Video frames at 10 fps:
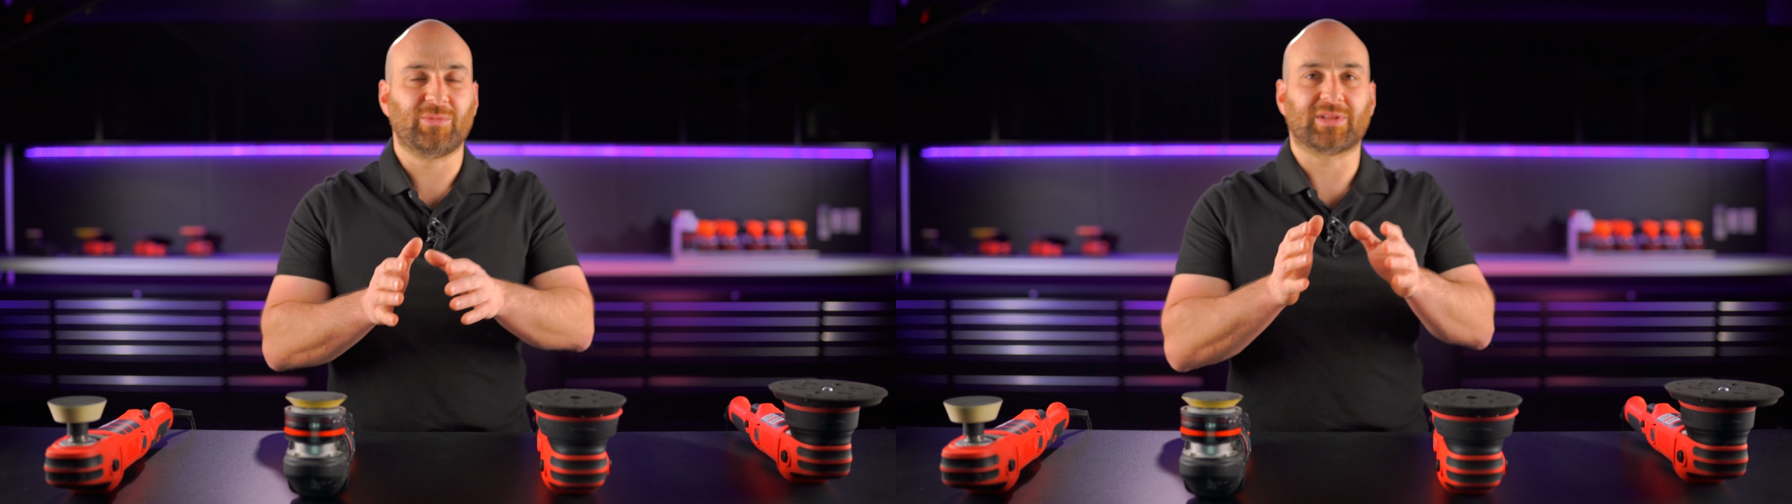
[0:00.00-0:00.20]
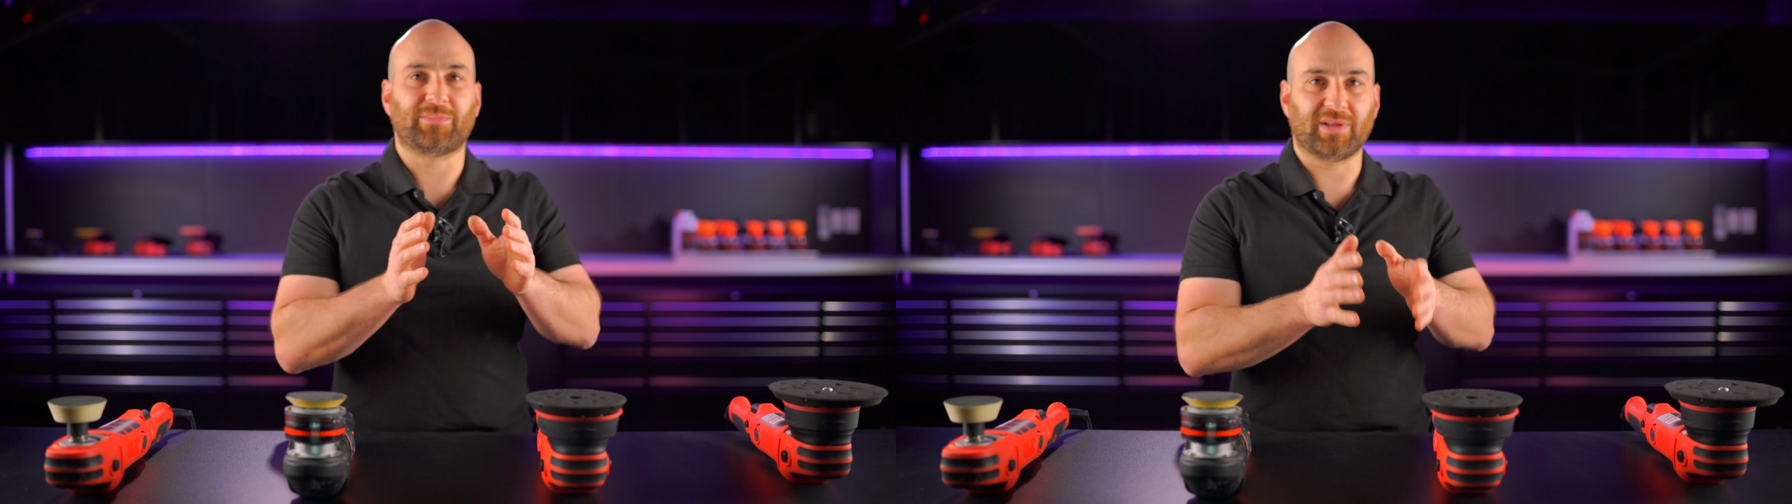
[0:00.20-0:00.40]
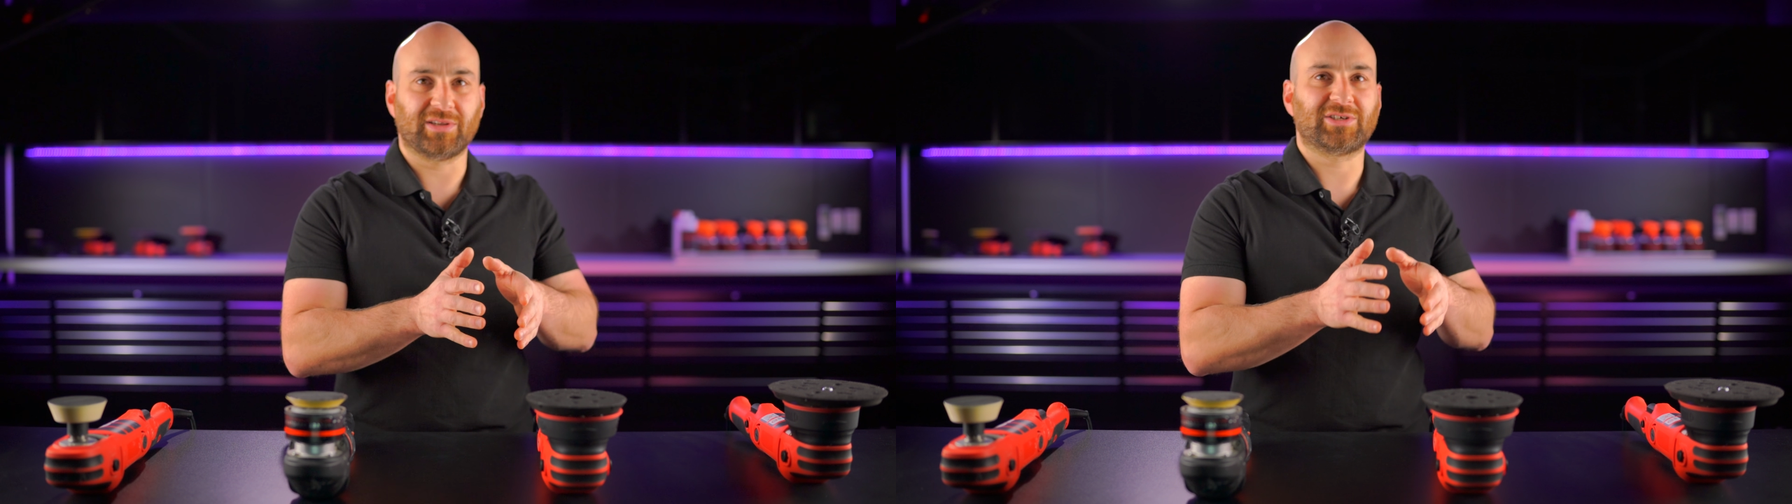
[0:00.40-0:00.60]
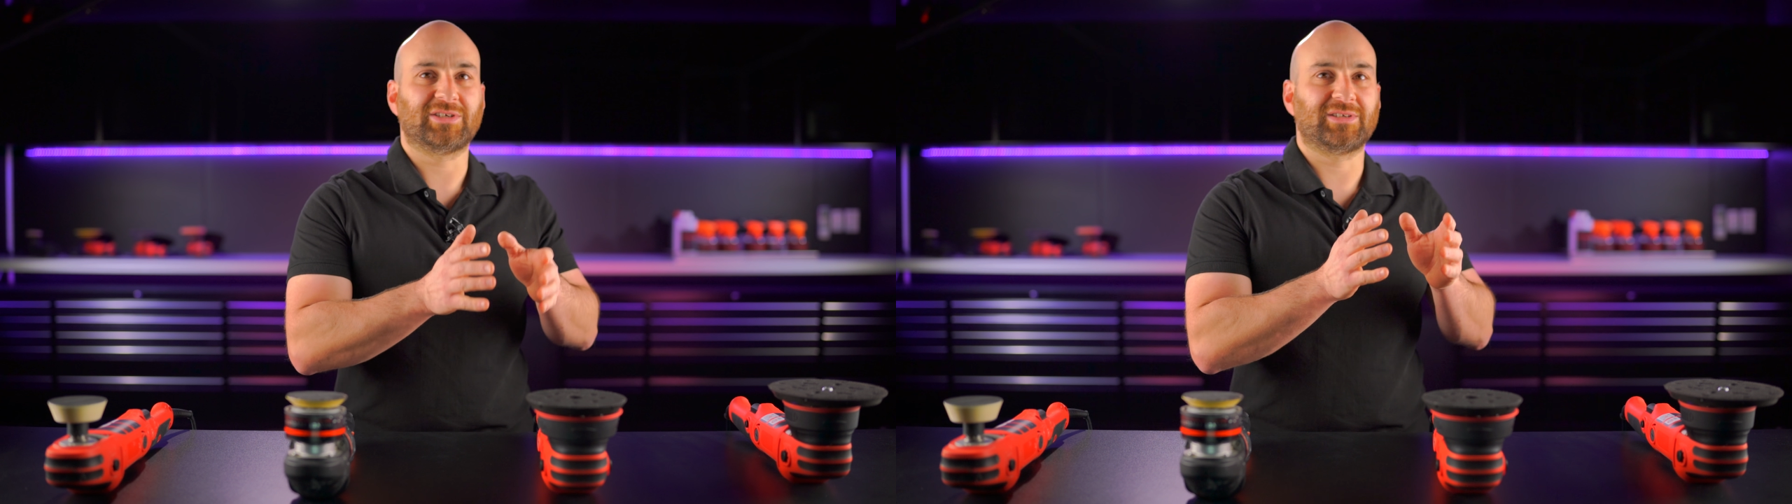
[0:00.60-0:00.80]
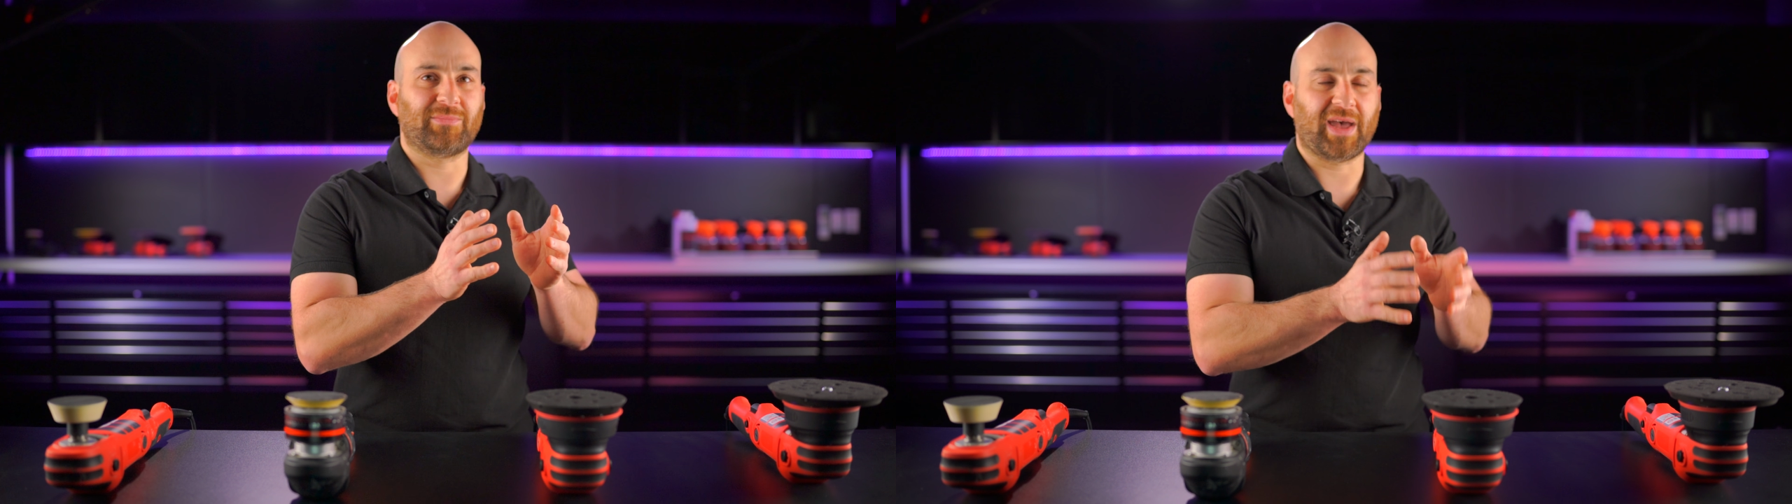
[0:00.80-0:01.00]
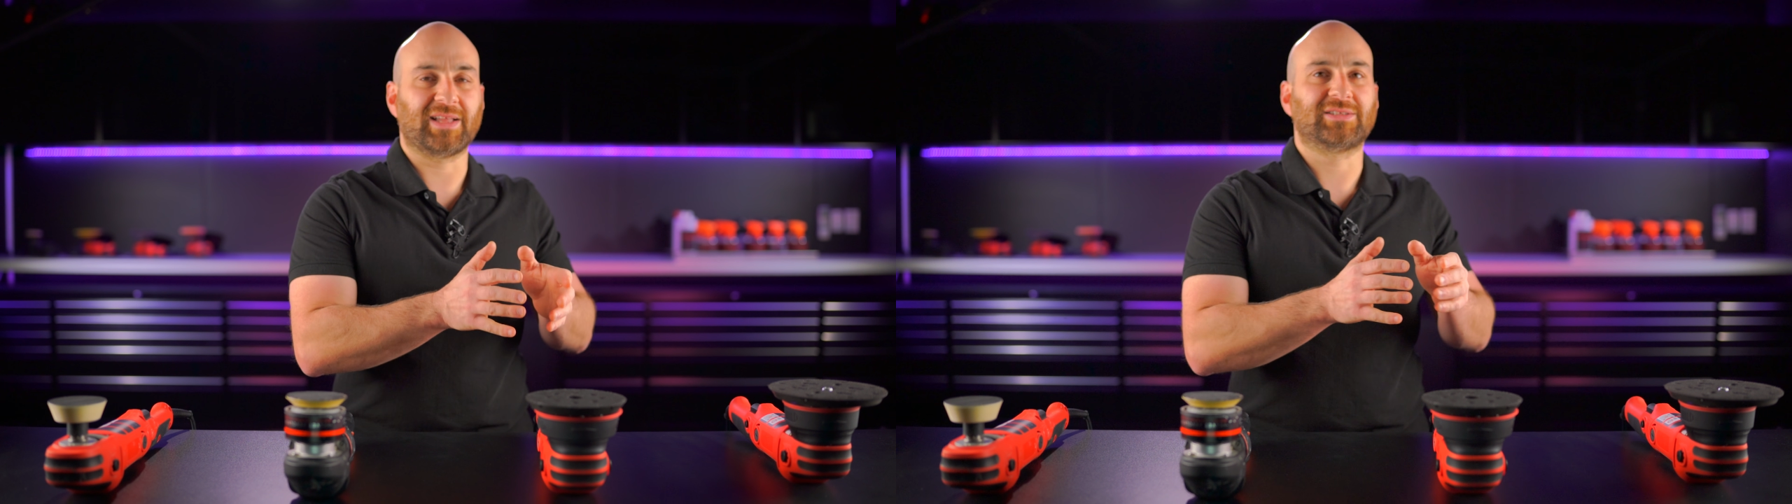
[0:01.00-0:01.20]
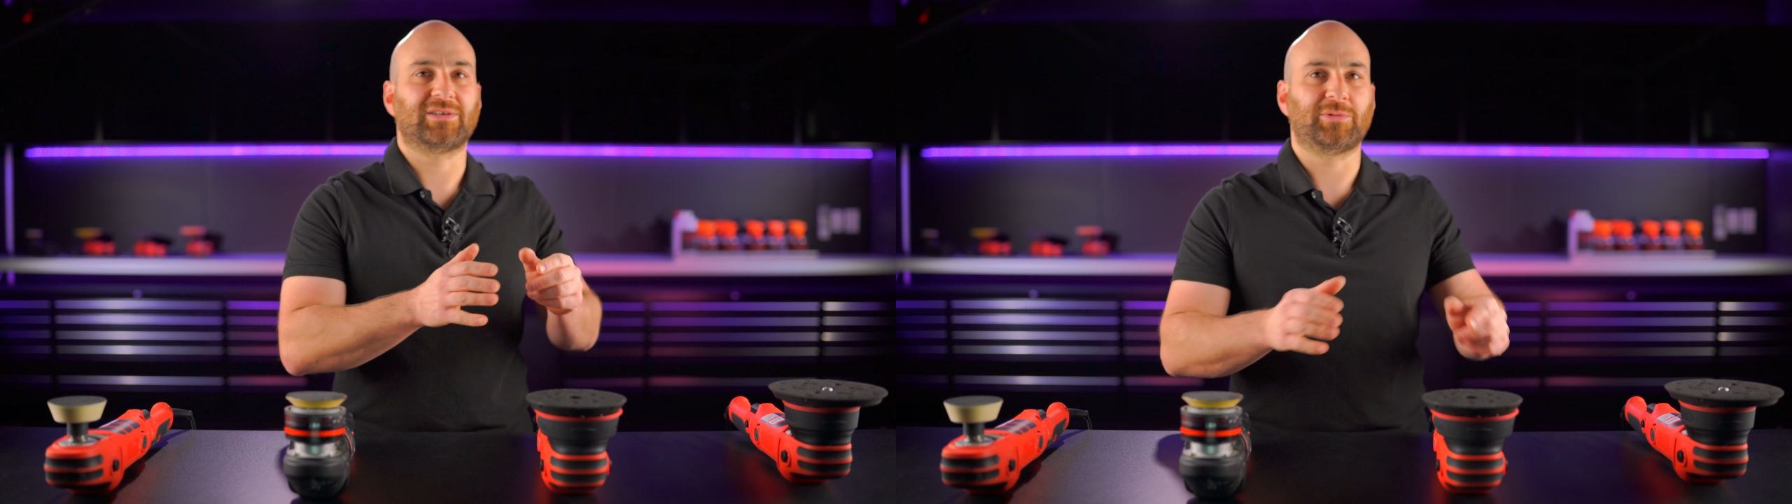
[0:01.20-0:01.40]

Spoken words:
with the polishers and pads that